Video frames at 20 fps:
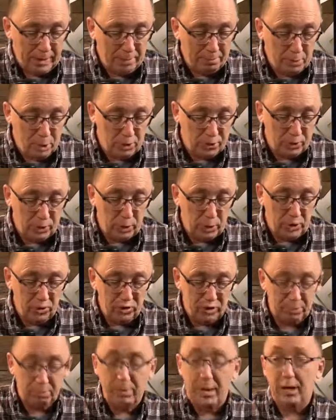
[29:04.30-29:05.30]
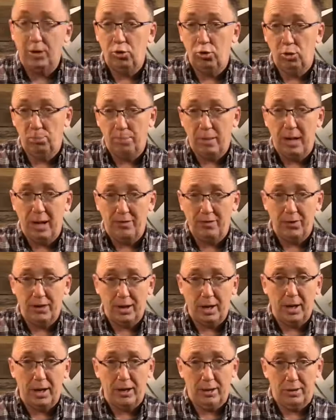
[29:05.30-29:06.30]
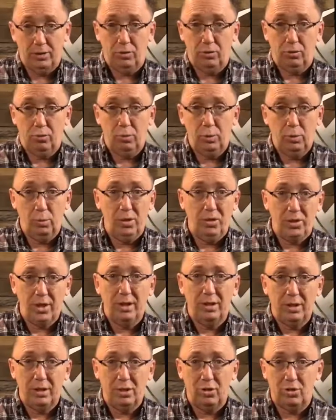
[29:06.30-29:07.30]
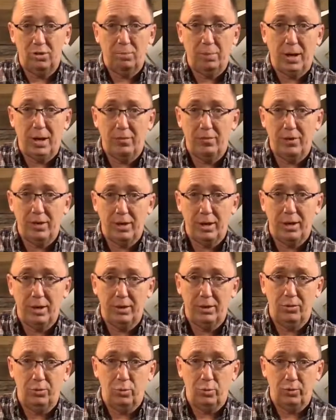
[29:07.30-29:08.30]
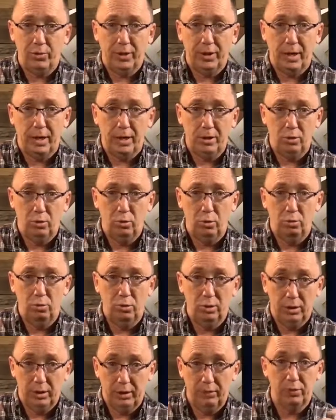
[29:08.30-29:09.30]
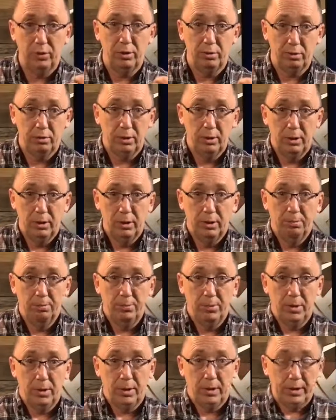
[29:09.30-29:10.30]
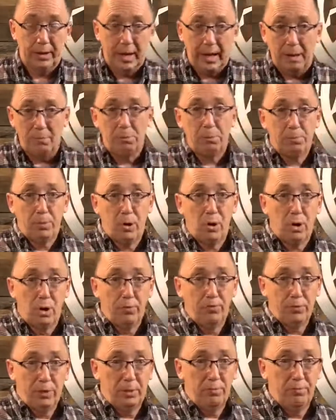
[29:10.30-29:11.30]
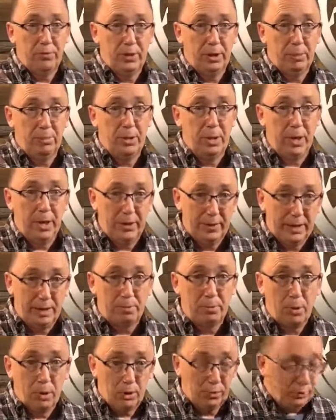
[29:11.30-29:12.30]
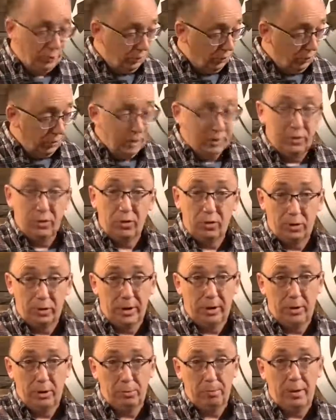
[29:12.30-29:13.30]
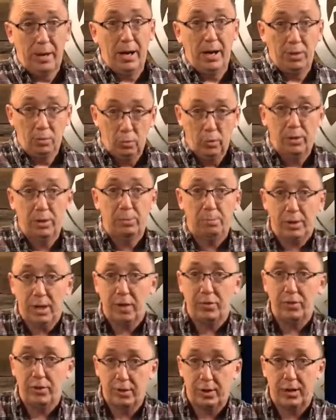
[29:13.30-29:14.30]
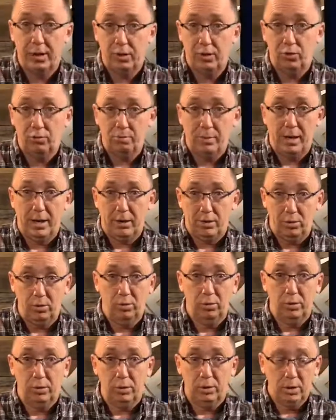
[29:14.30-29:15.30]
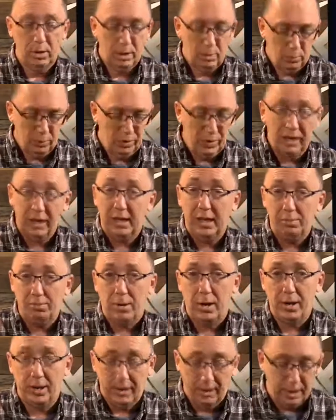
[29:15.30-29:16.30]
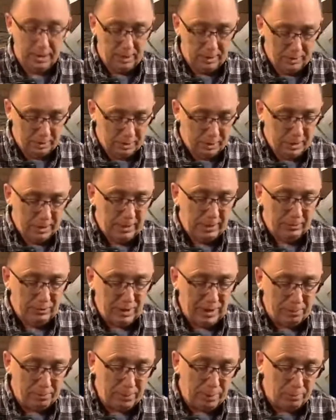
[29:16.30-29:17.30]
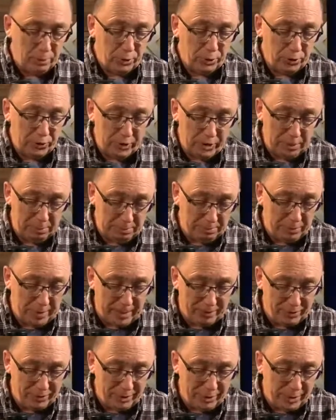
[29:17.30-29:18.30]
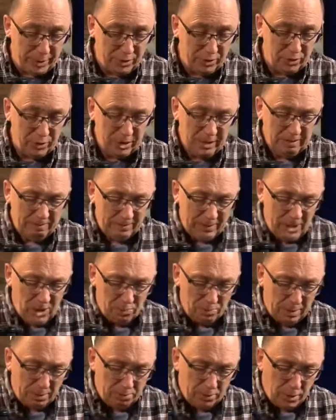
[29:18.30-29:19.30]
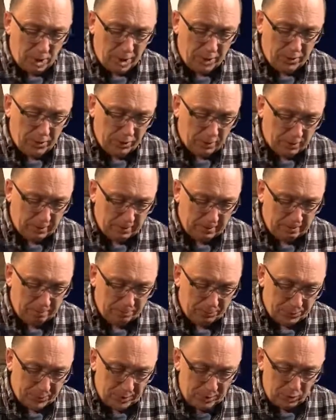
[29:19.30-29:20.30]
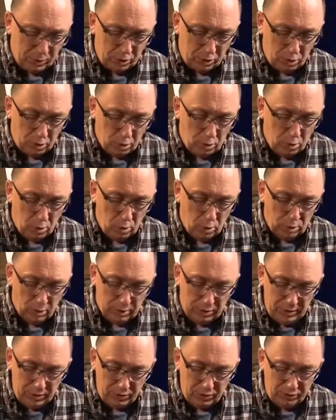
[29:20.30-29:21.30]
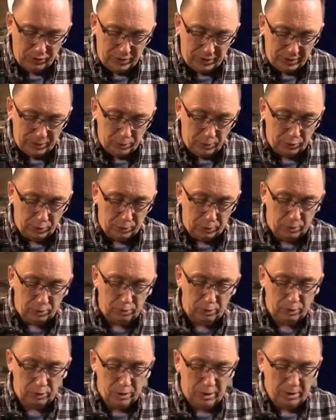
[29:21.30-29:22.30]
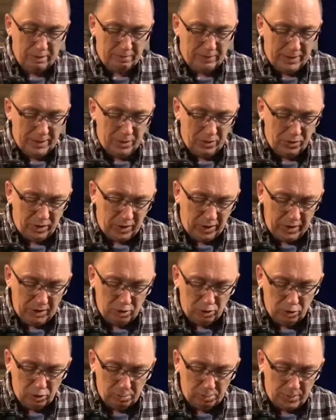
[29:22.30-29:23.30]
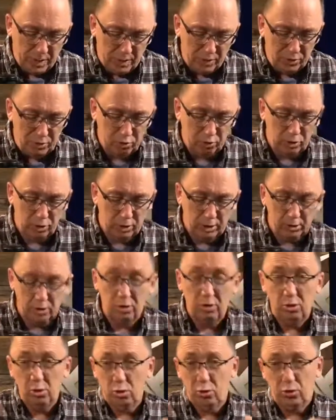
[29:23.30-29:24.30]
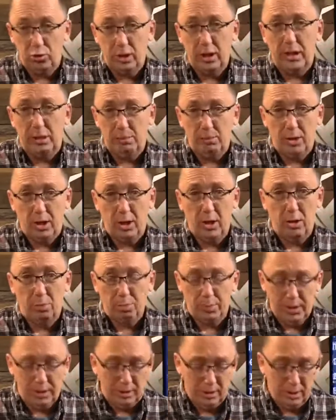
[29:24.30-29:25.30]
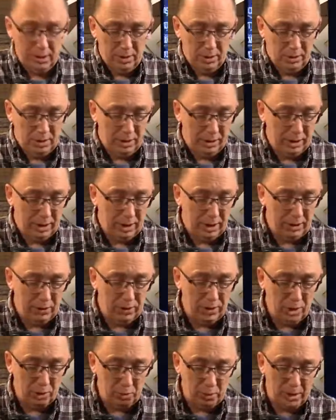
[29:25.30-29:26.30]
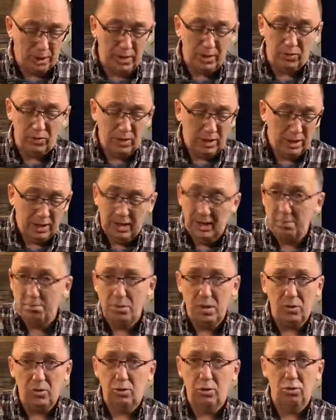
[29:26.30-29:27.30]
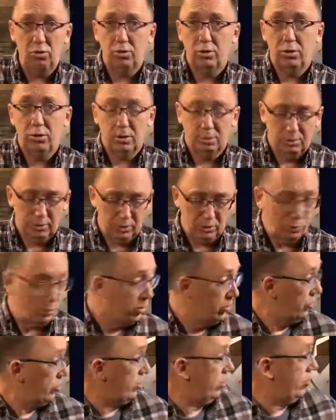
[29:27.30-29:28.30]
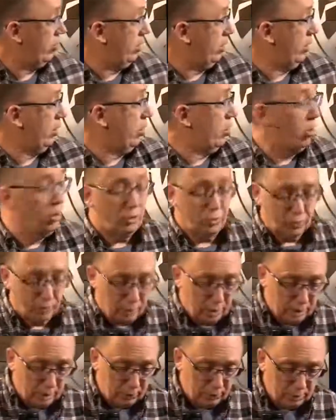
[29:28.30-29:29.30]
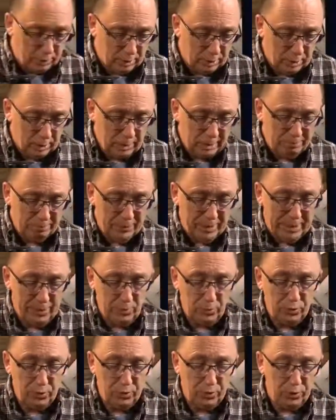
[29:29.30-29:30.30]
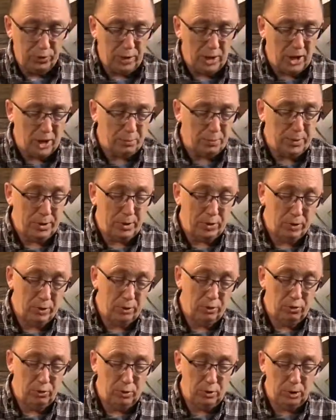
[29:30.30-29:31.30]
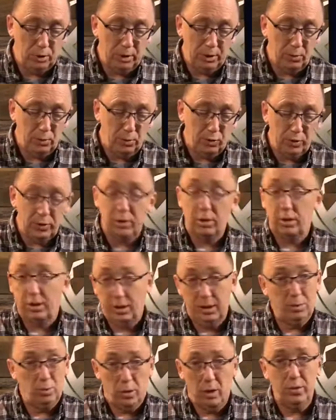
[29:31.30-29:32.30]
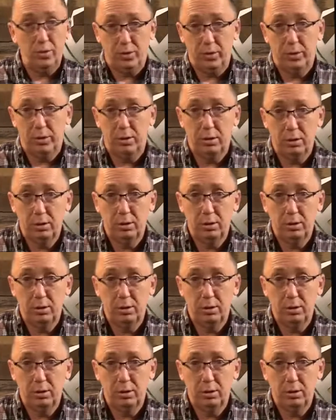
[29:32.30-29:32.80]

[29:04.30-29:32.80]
also going to send back to you Epaphroditus. We think that this Epaphroditus was the guy who delivered that came to Paul from Philippi, and now Paul's going to send this letter back with Epaphroditus back to we think he probably carried it. So I'm going to send him Epaphroditus. He's my brother. He's a co-worker. He's a fellow soldier, and he's your messenger, and you sent him to help me take care of things, but he misses you. That's what it says here. He longs for all of you, and he was distressed because you heard he was ill, and he was ill.